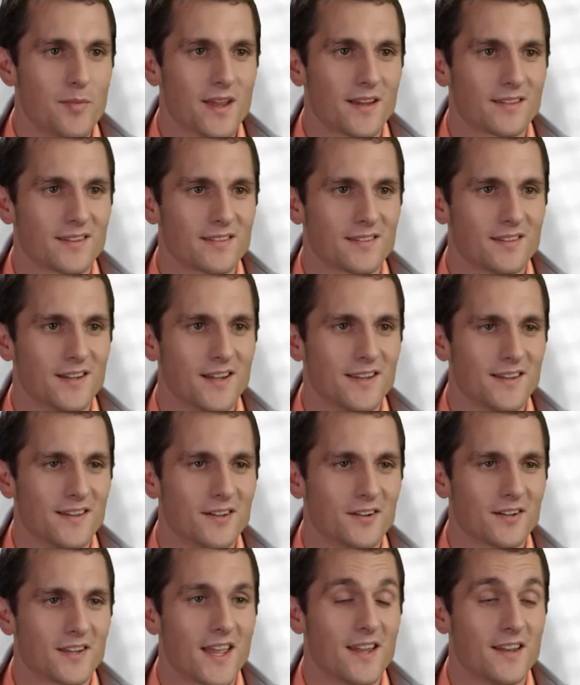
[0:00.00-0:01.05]
makes us an
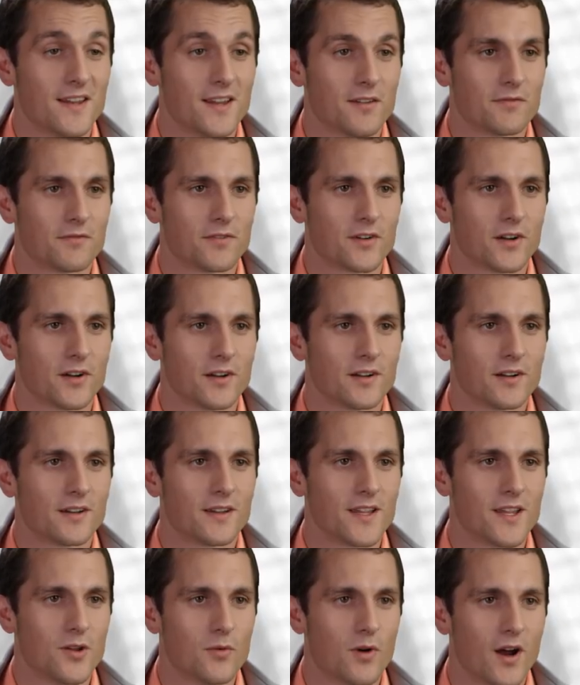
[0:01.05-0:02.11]
ideal candidate for
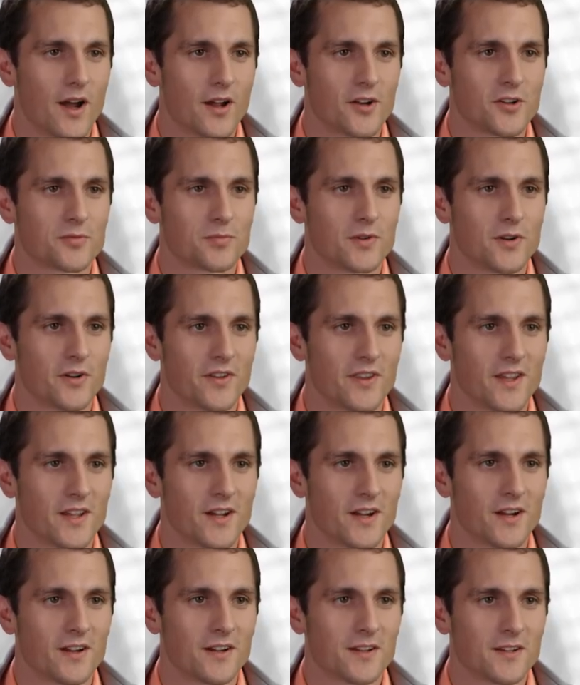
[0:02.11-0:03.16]
EY Entrepreneur of the
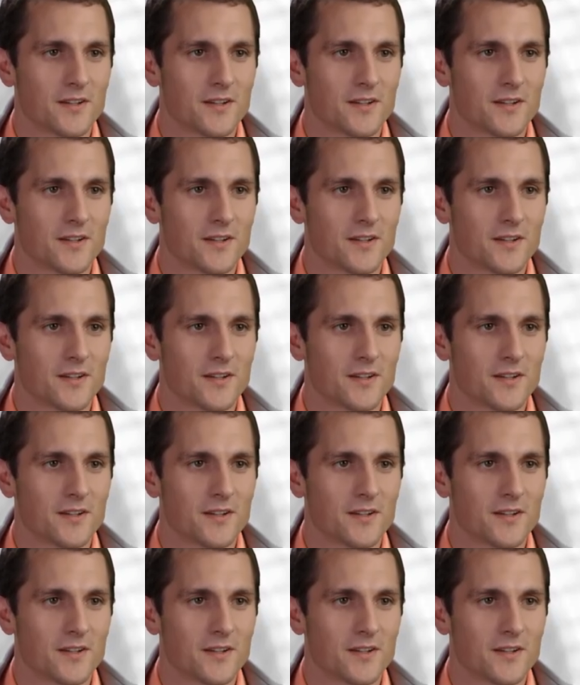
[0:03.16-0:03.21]
Year.